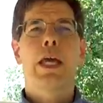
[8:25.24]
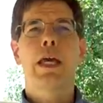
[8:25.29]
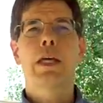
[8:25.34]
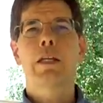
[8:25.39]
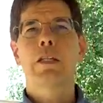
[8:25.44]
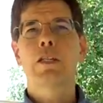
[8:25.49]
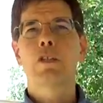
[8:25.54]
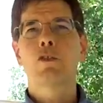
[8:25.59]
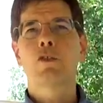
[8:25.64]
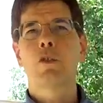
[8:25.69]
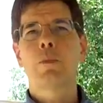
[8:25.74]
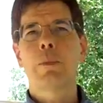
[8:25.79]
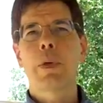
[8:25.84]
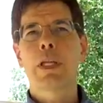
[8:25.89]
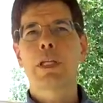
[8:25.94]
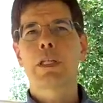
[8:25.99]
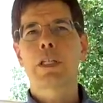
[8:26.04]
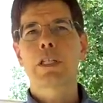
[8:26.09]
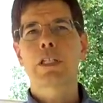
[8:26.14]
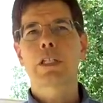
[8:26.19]
had a
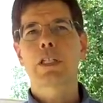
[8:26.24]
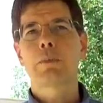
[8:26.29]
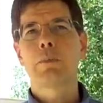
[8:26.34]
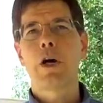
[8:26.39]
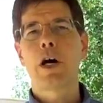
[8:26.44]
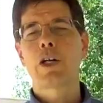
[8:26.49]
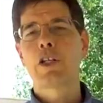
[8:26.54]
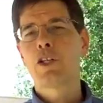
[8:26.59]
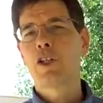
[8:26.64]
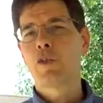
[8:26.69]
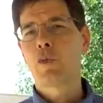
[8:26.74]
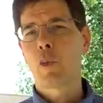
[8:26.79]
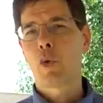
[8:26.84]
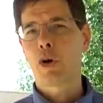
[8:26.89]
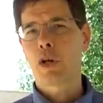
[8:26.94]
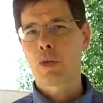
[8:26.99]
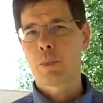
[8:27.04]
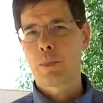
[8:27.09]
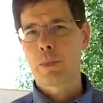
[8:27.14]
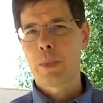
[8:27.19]
tremendous body of
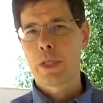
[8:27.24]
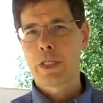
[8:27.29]
work